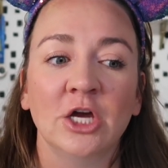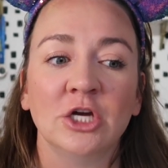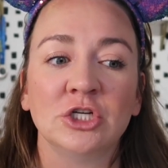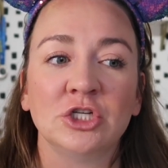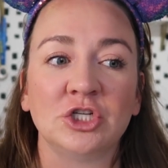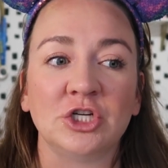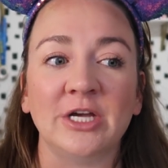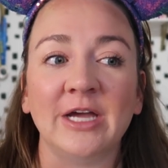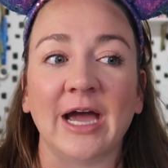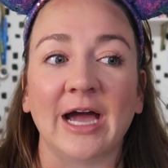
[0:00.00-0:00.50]

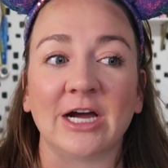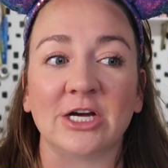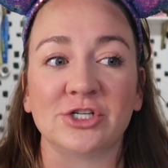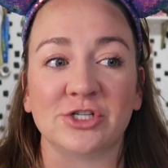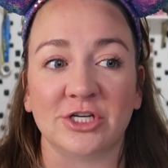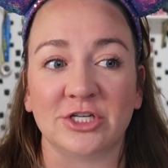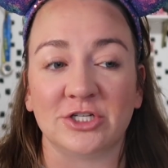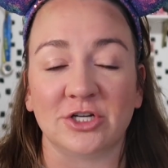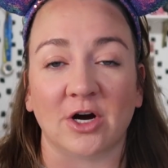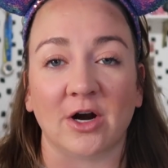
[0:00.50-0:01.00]
she
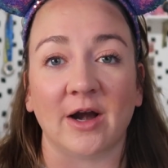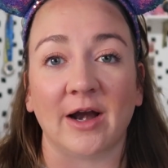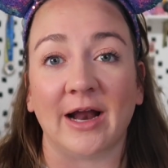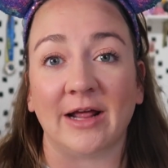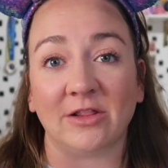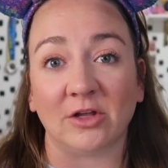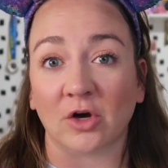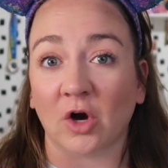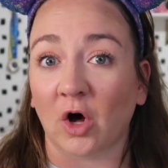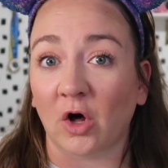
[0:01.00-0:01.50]
actually started
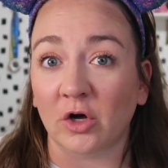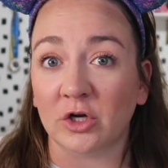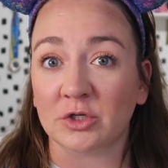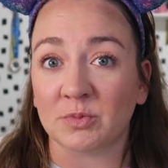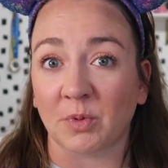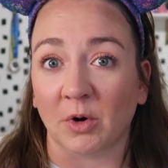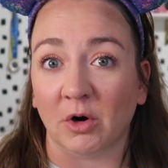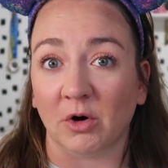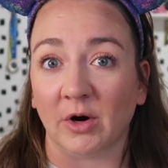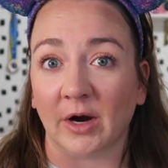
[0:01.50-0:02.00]
at the
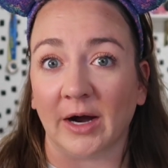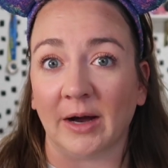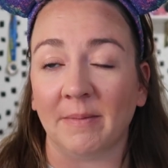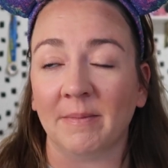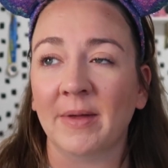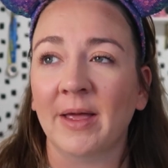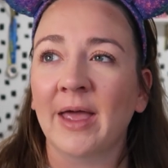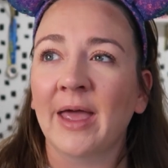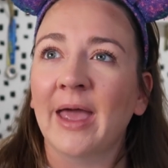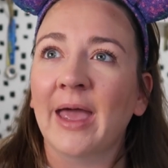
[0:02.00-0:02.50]
college
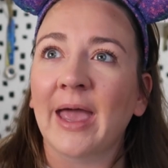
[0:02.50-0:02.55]
program,